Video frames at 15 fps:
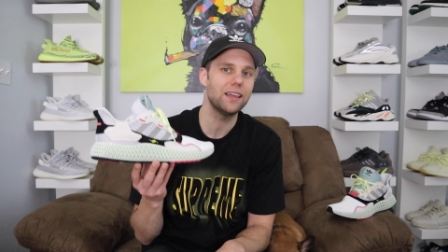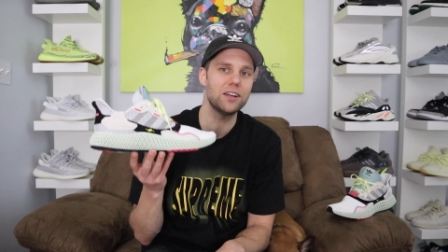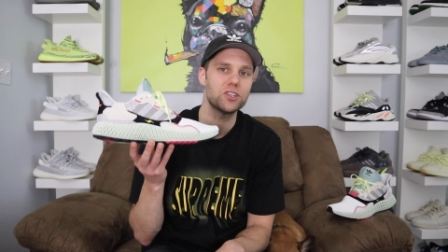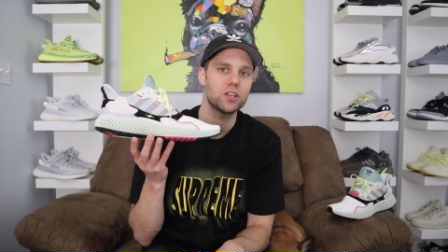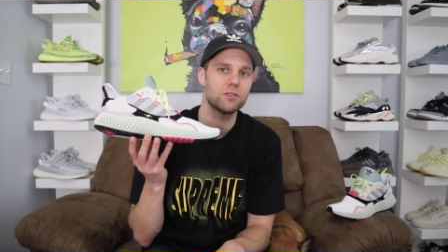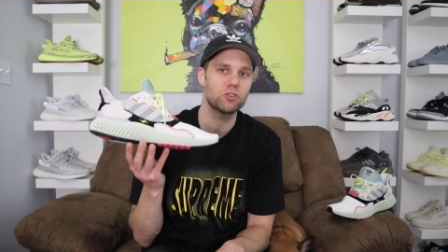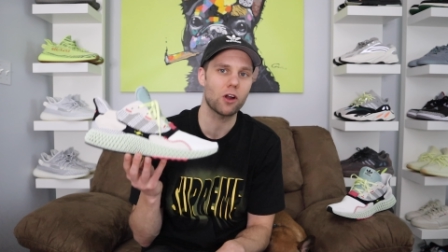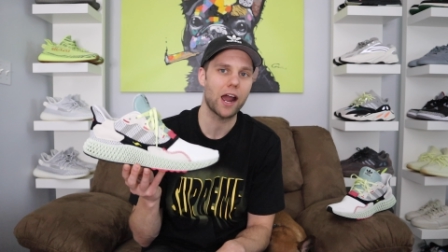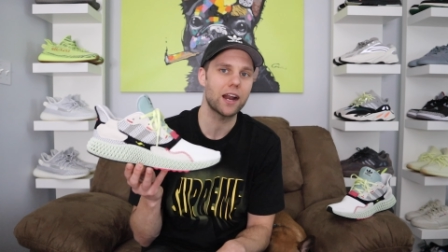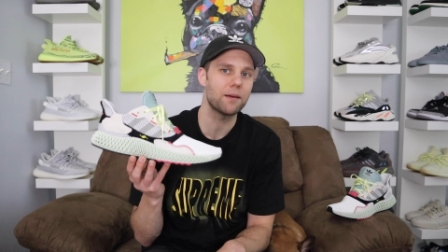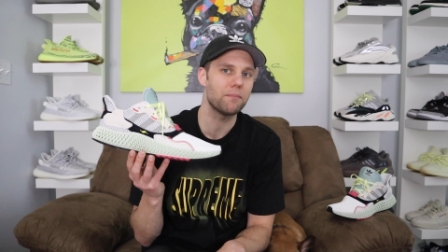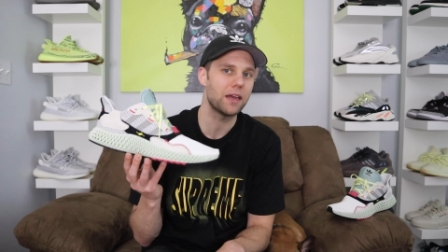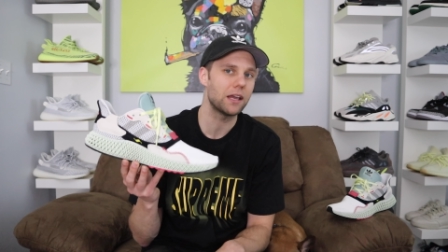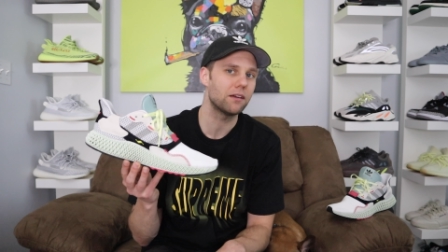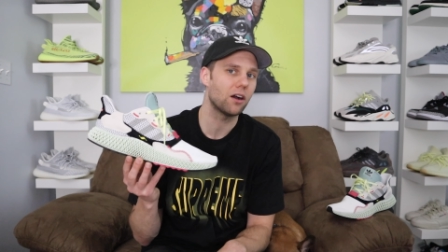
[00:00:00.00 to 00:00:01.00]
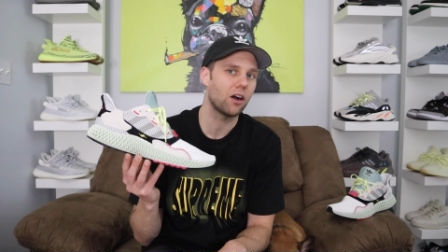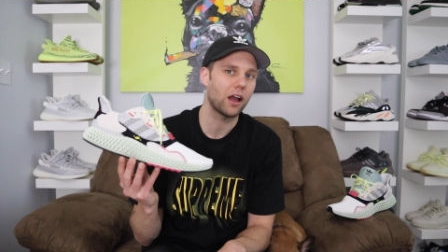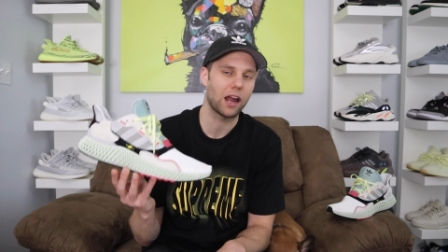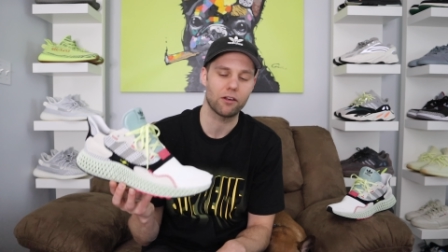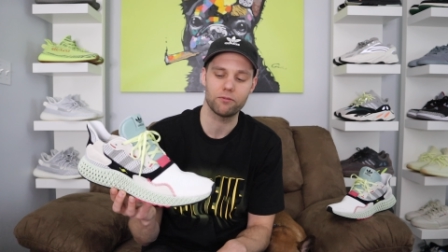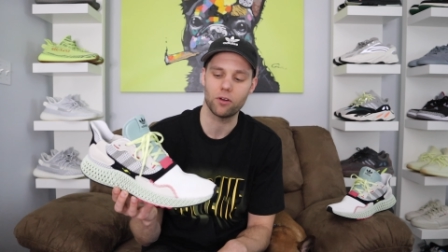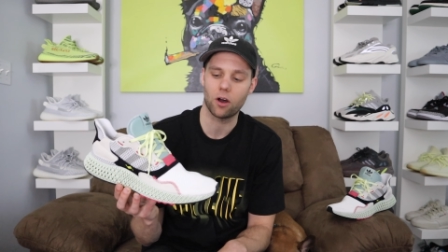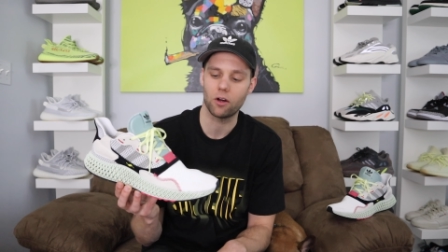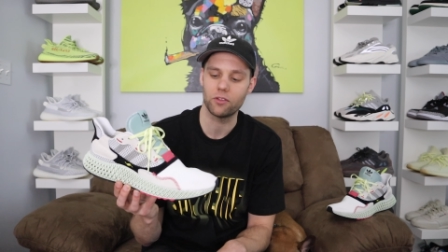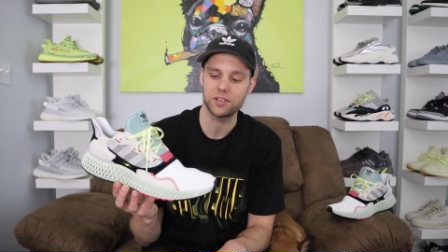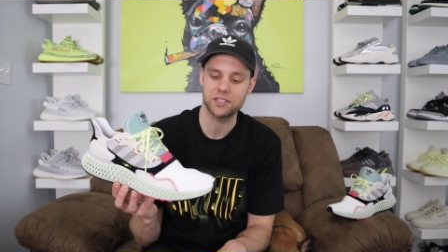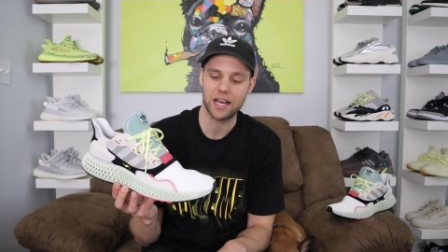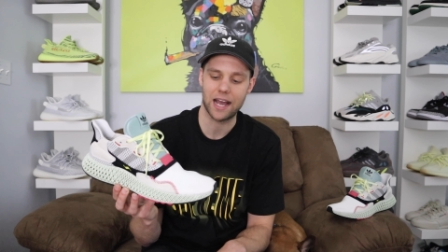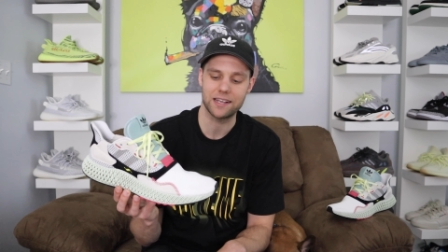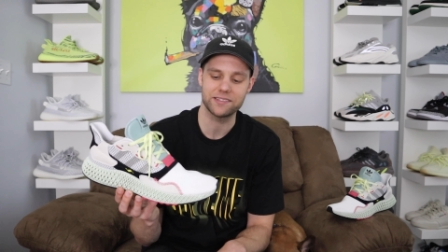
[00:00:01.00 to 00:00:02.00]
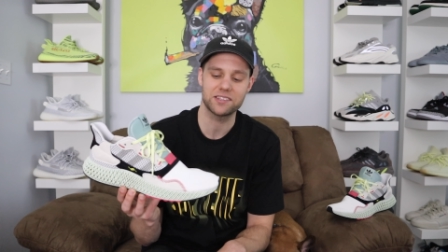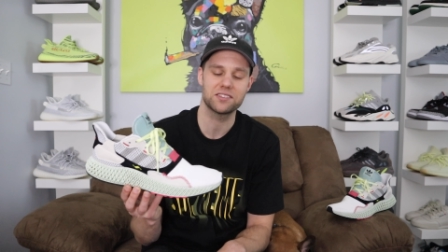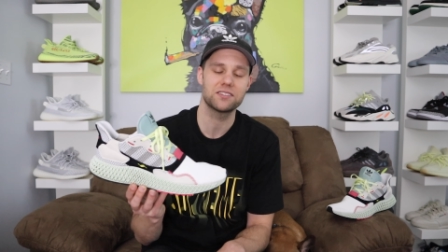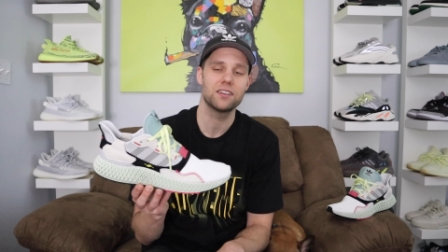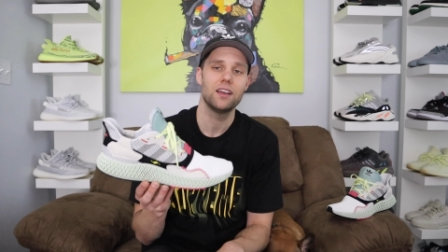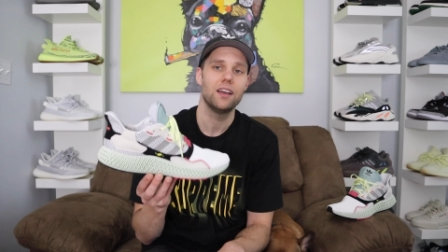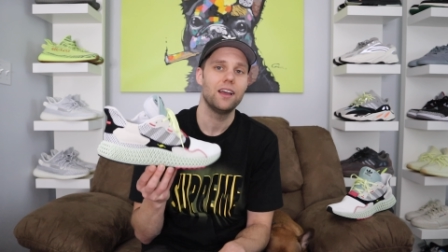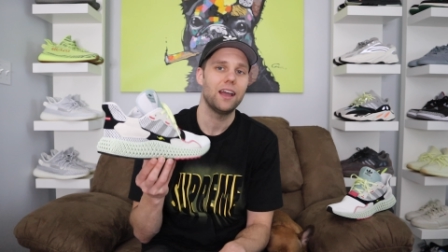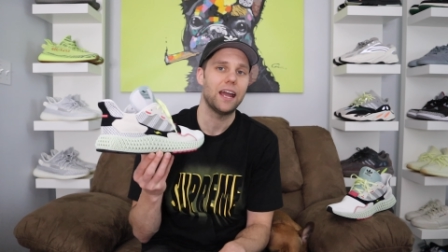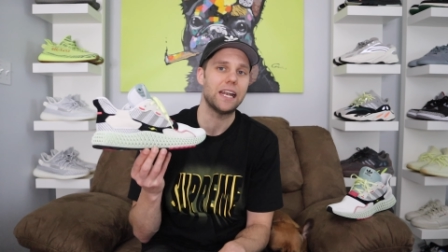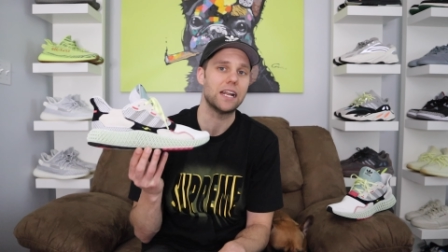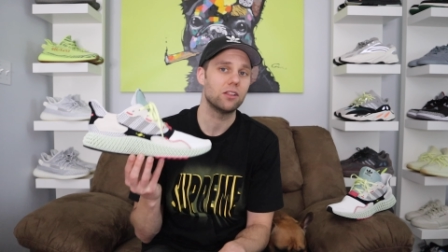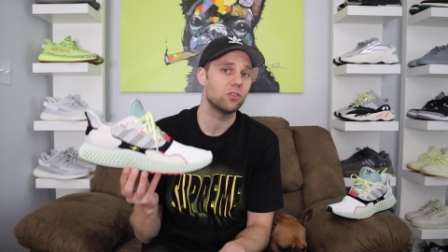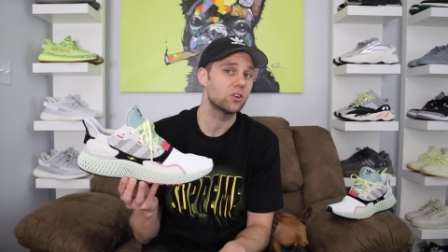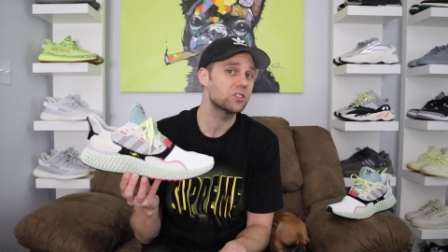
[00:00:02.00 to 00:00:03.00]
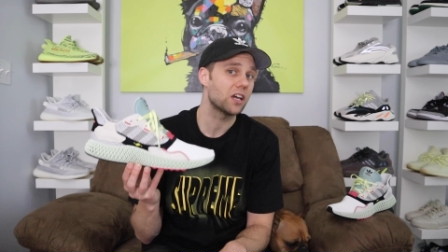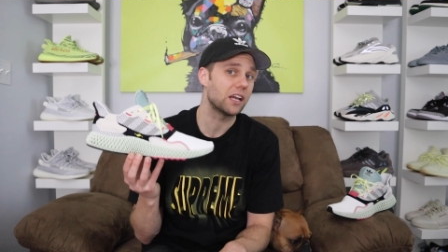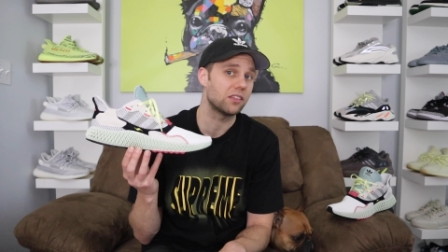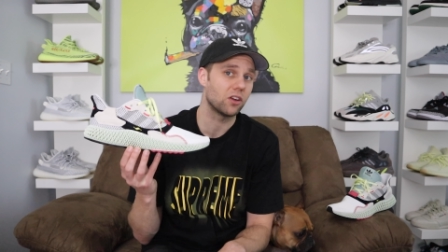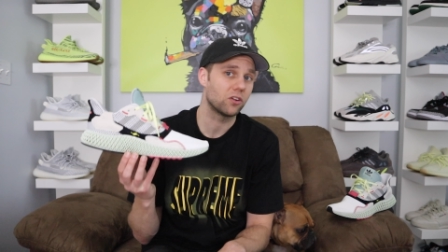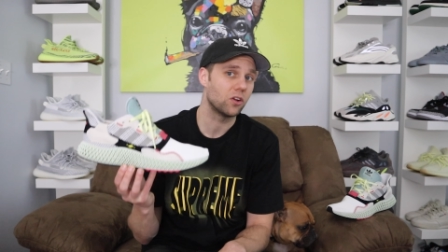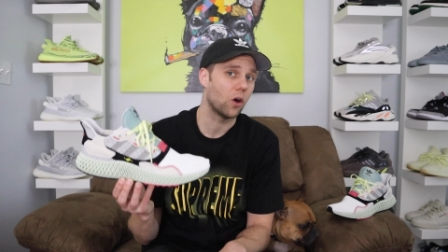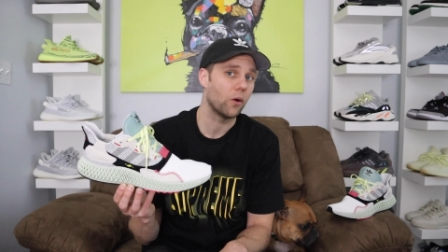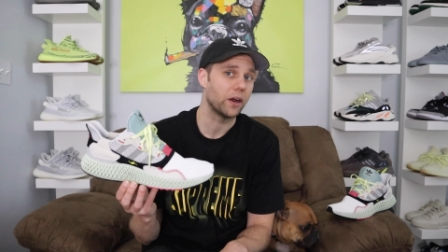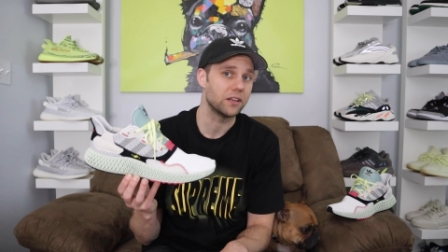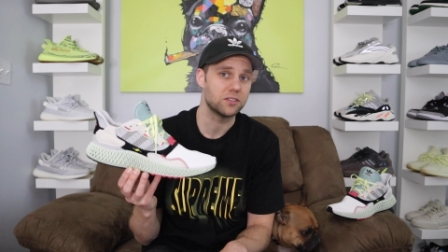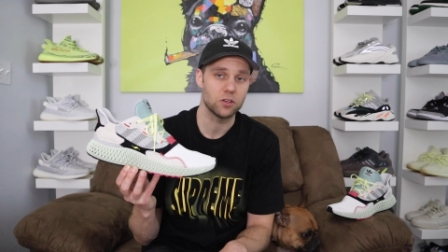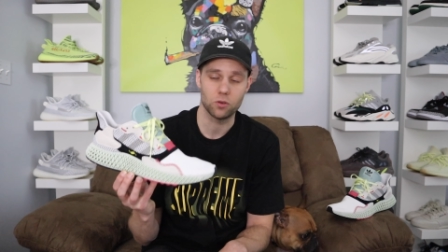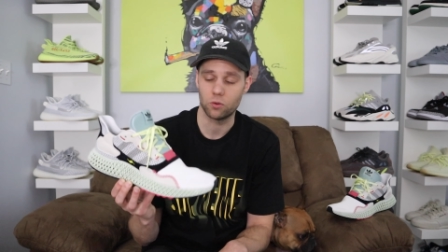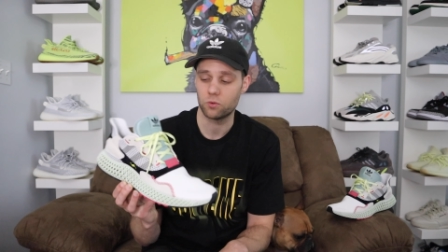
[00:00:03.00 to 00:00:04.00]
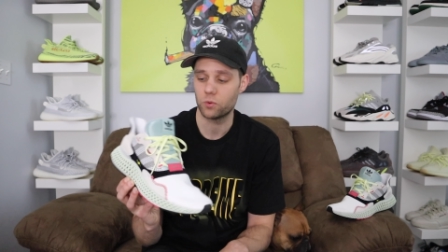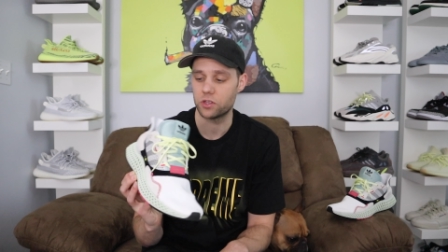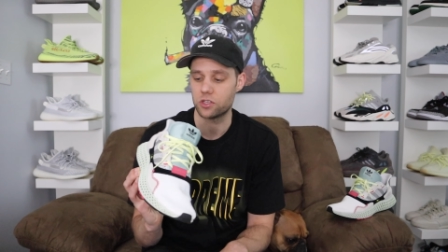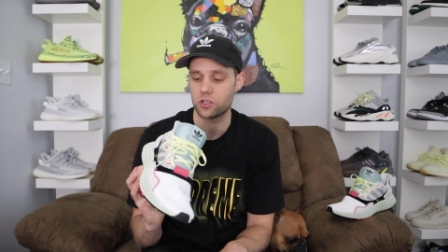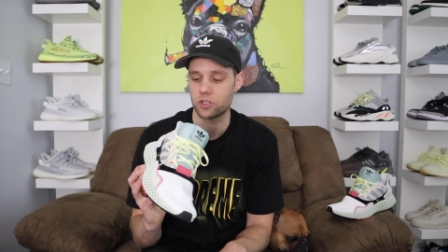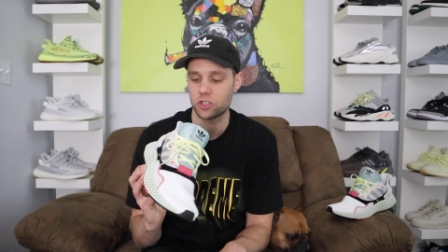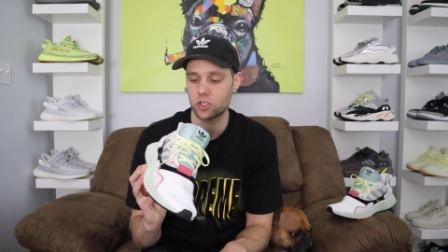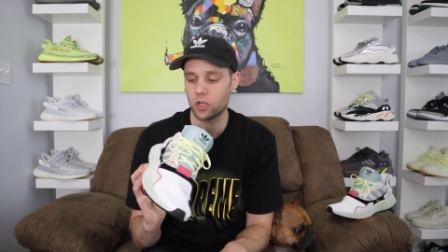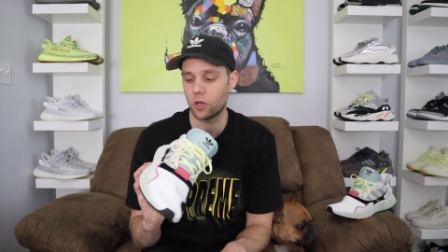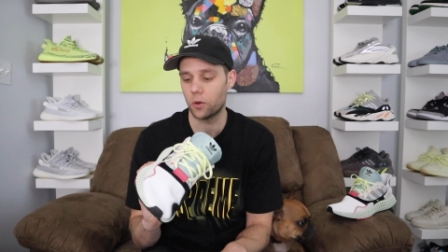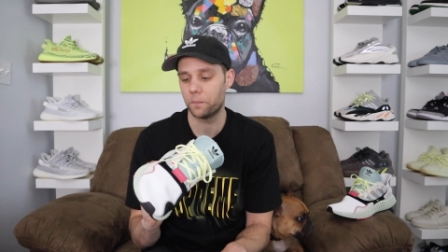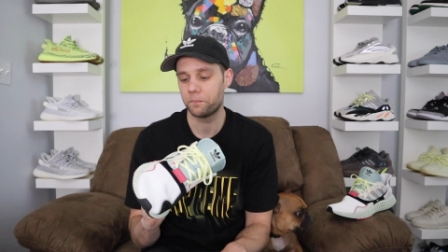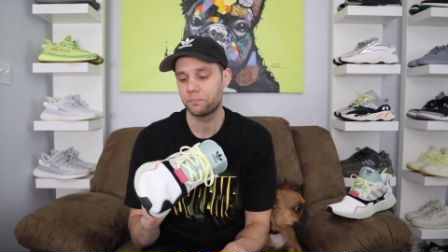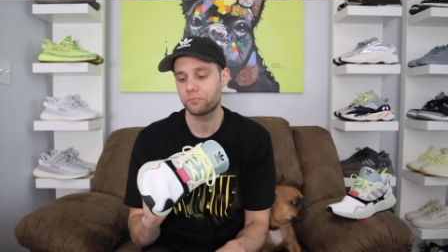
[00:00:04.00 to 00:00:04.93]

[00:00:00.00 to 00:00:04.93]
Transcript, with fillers: they should try to make all the sizes, and it looks like they're going to with this shoe.